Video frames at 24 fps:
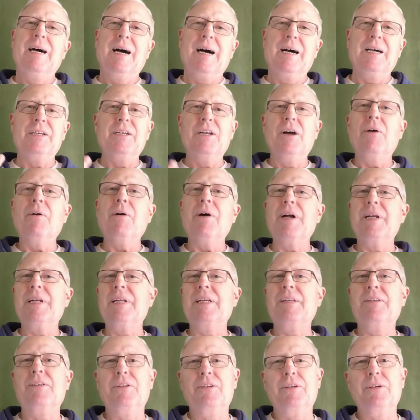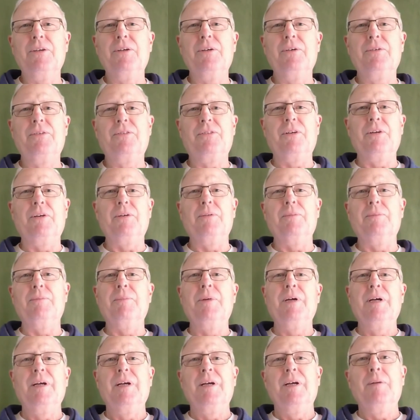I know I need to do some